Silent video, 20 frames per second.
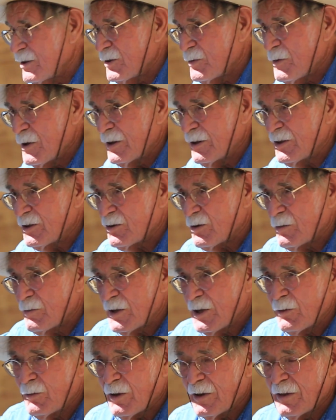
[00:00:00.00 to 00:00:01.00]
of these buildings are
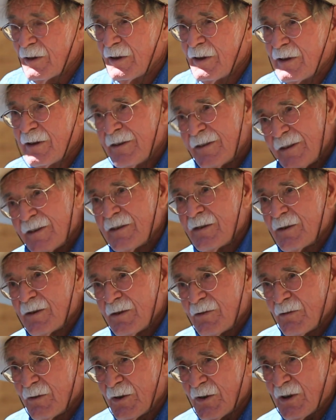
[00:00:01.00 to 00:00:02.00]
built with,
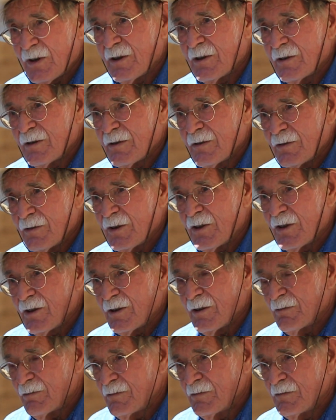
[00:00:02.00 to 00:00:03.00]
with a with
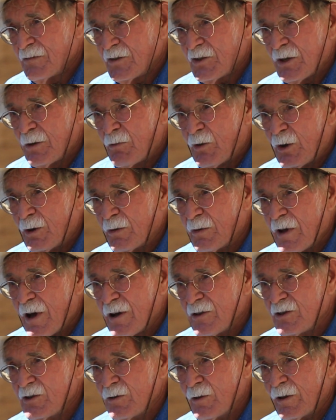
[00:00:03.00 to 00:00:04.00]
a simple
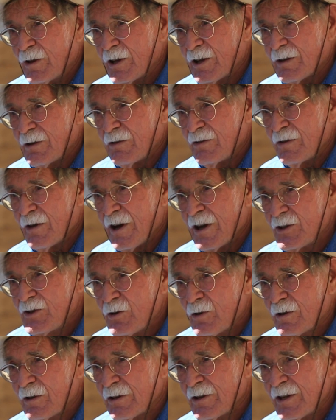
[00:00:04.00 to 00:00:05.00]

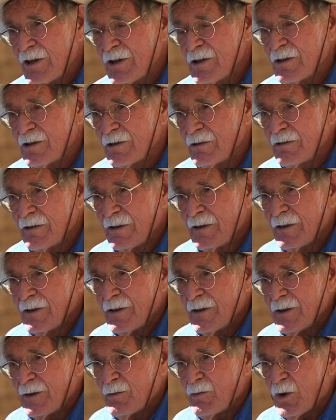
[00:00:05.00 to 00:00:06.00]
non-Euclidean
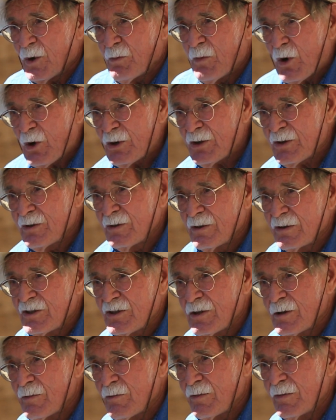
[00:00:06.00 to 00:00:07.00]
proportional
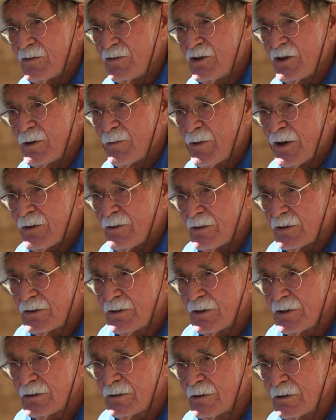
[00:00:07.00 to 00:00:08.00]
ge geometric
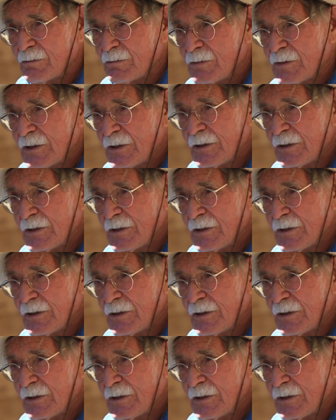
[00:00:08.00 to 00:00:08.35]
system.